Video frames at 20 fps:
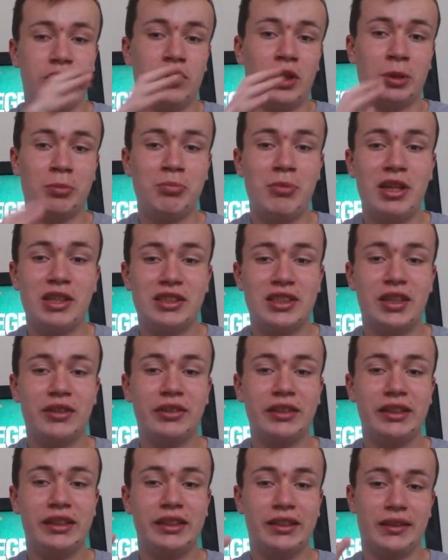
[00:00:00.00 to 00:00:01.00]
like
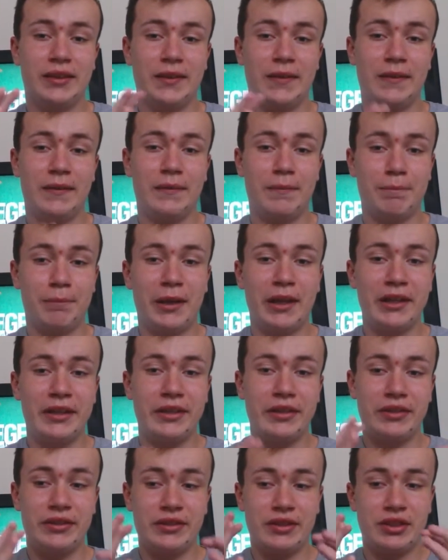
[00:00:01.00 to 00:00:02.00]
military
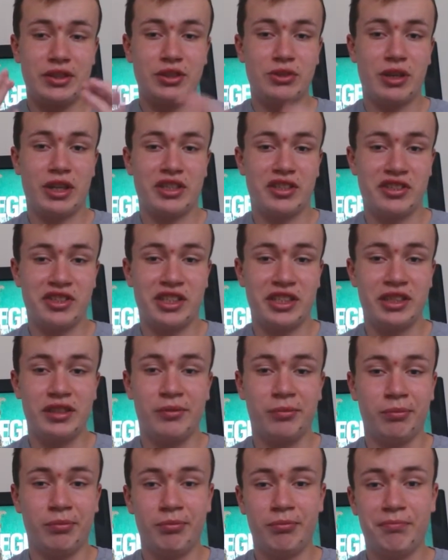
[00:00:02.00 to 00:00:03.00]
base
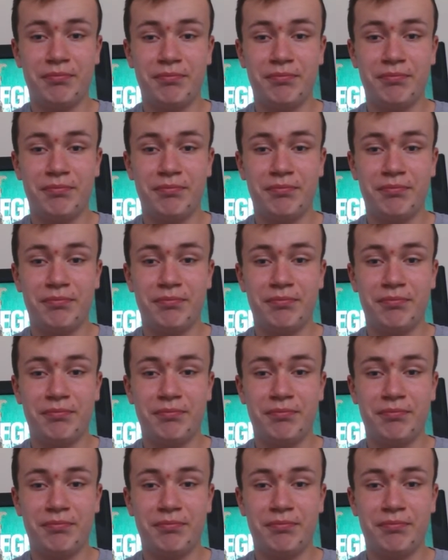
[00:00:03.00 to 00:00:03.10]
strategy